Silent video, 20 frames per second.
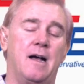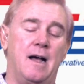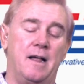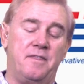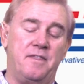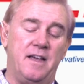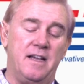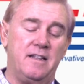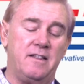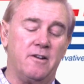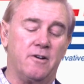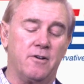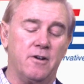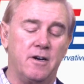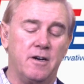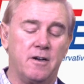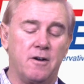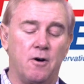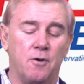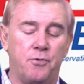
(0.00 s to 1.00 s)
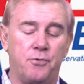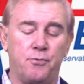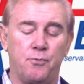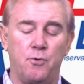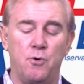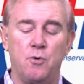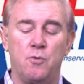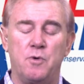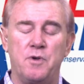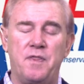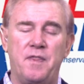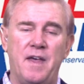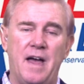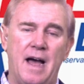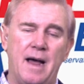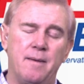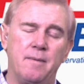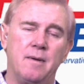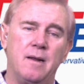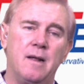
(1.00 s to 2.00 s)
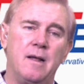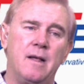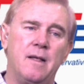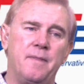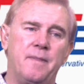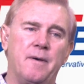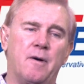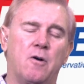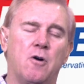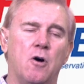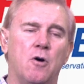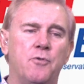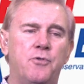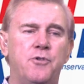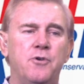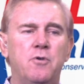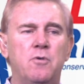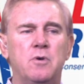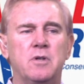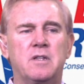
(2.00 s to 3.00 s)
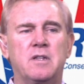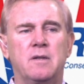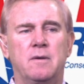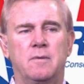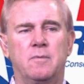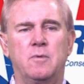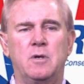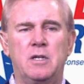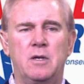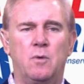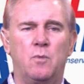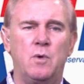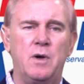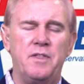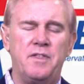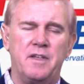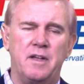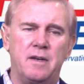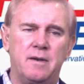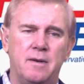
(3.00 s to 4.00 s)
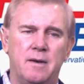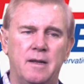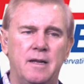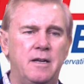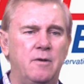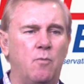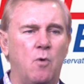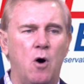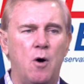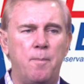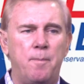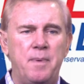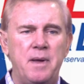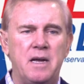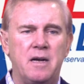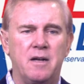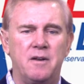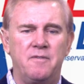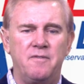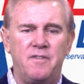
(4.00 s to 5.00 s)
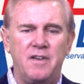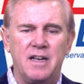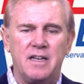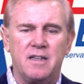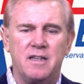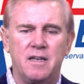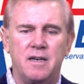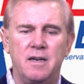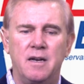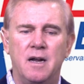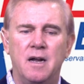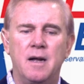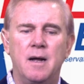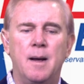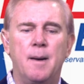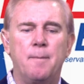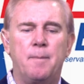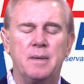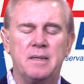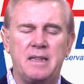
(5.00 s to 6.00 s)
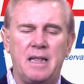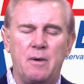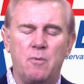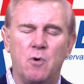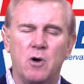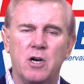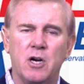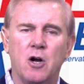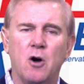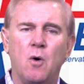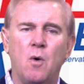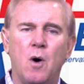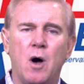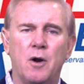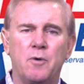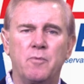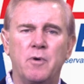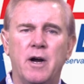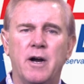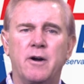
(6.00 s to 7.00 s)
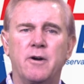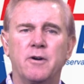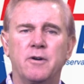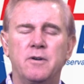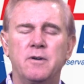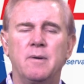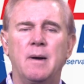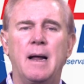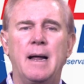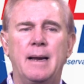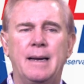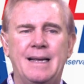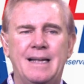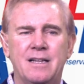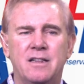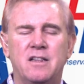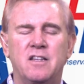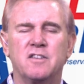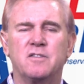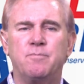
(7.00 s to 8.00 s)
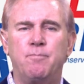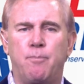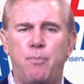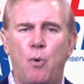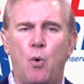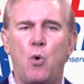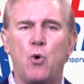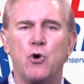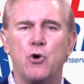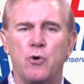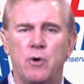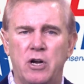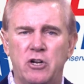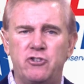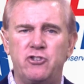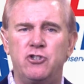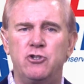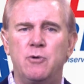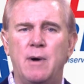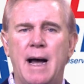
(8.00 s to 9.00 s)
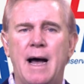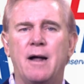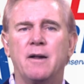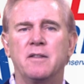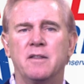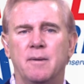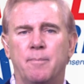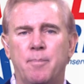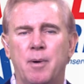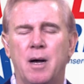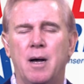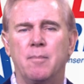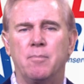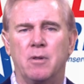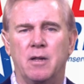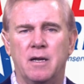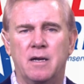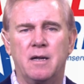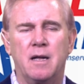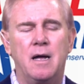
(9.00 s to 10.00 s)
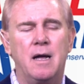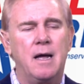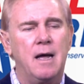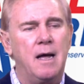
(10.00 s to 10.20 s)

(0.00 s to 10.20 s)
I think they're going to go through with that. They'll go through with it. He won't be convicted, but they want to go on record and get this border issue out in the public.